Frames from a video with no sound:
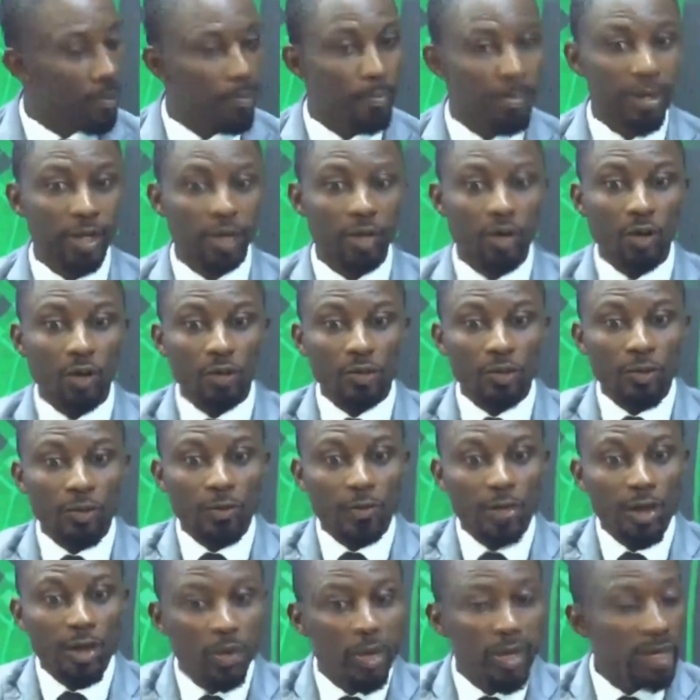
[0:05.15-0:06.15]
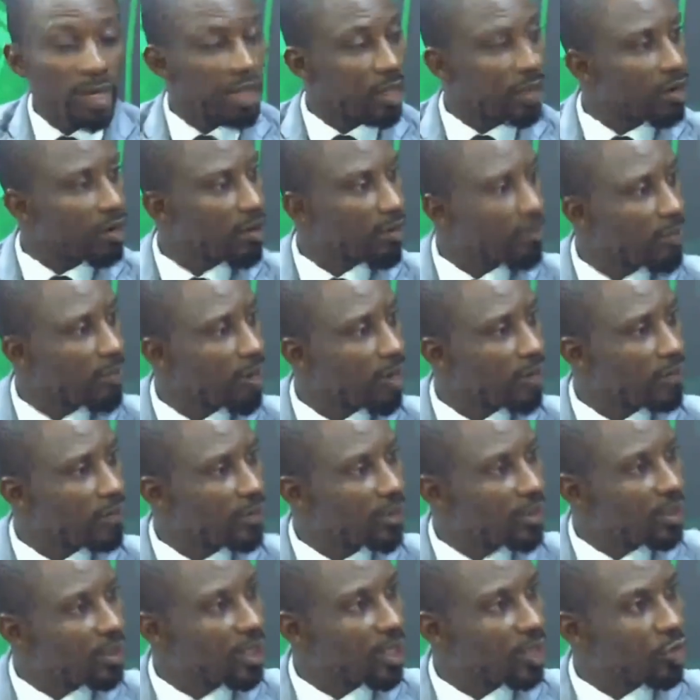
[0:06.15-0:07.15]
because of the way the government of
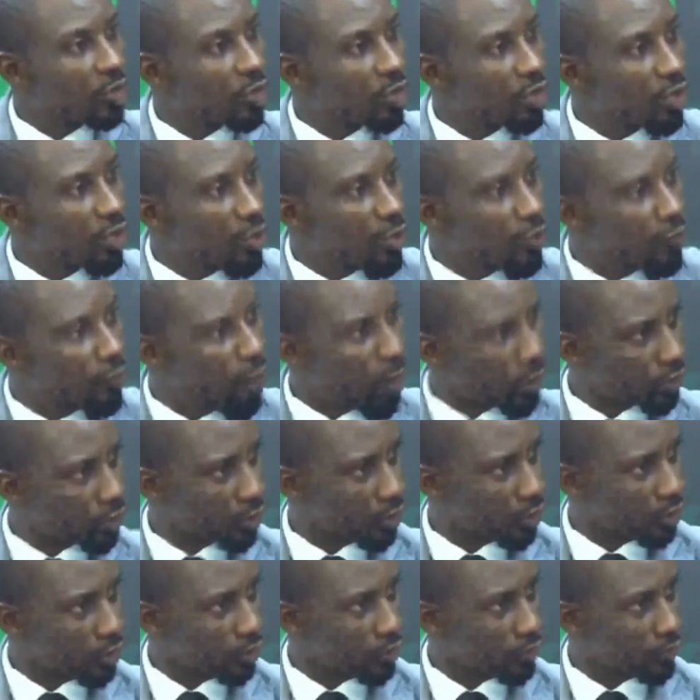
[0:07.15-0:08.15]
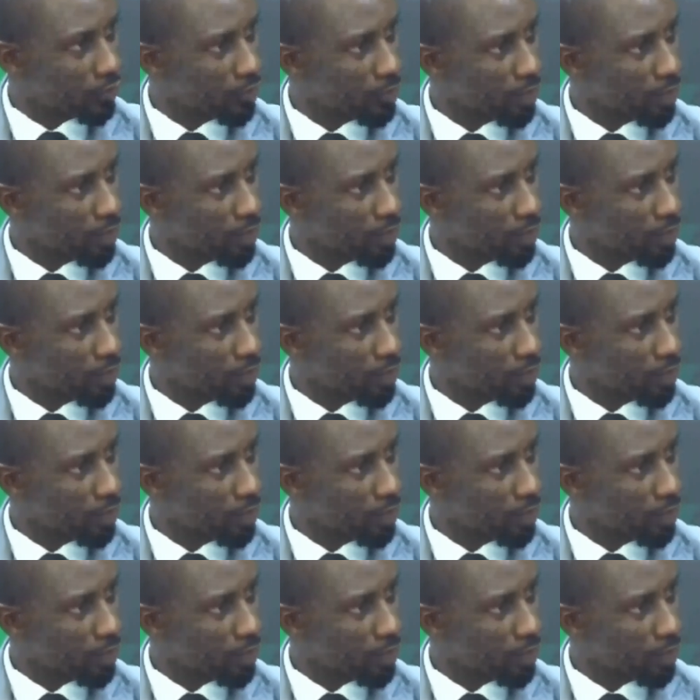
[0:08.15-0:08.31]
this nation functions.